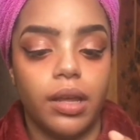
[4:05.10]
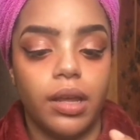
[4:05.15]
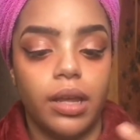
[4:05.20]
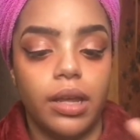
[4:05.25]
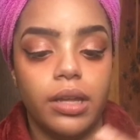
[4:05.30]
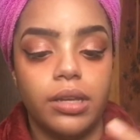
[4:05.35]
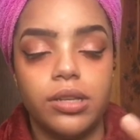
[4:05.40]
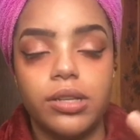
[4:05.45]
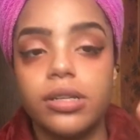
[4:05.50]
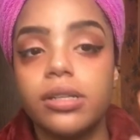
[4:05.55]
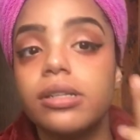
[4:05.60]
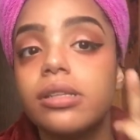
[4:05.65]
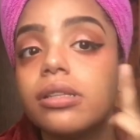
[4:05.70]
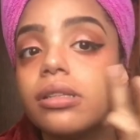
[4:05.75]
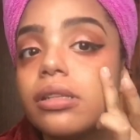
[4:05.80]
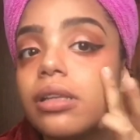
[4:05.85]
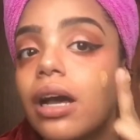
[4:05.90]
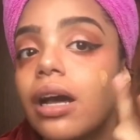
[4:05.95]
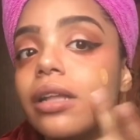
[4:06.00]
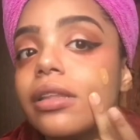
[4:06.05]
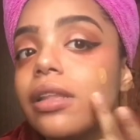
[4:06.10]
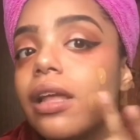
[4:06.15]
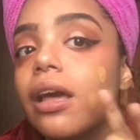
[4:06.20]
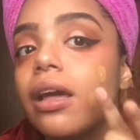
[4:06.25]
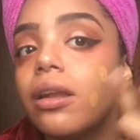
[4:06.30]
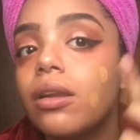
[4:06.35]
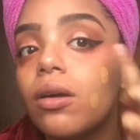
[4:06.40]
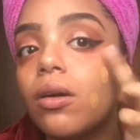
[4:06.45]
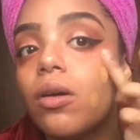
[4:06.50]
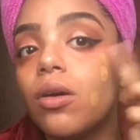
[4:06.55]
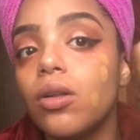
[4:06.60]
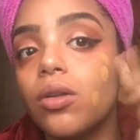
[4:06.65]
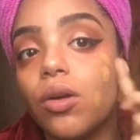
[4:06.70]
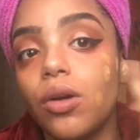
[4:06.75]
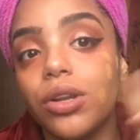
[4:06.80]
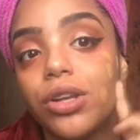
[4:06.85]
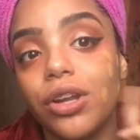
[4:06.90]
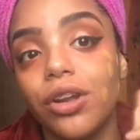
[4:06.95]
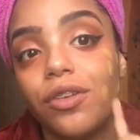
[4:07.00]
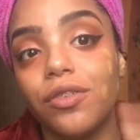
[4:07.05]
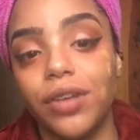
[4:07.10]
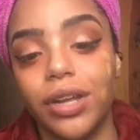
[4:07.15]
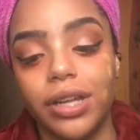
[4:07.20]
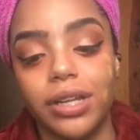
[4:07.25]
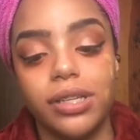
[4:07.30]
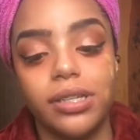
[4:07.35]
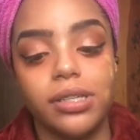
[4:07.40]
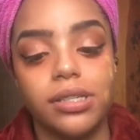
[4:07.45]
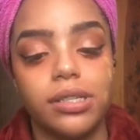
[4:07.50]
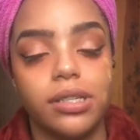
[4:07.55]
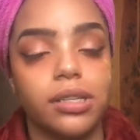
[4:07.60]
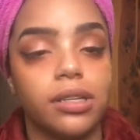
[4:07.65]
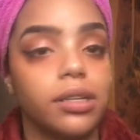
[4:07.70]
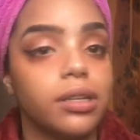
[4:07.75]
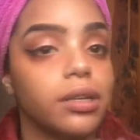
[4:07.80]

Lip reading: and just dot that all on your face.